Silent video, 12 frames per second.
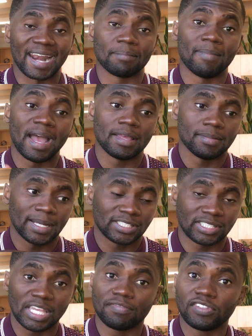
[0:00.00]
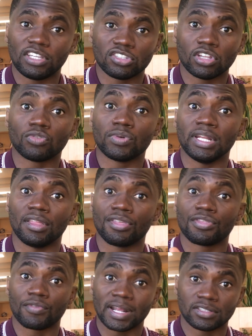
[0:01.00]
My safety is not really
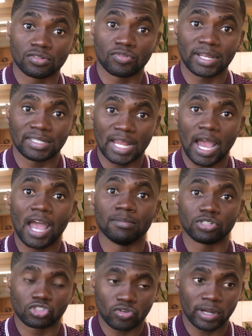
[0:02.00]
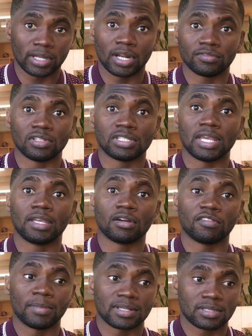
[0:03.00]
threatened right now. I'm strong enough to take care
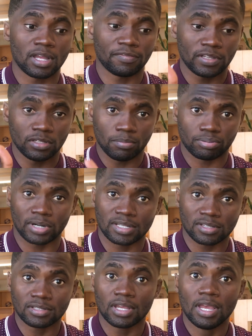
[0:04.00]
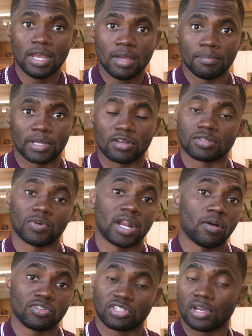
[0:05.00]
of myself in the present, because when I
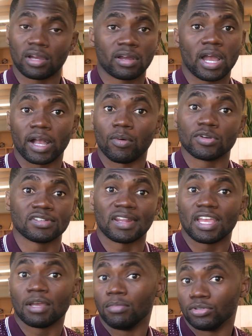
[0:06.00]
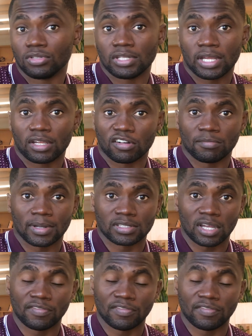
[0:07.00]
was younger, I wasn't able to take care of myself.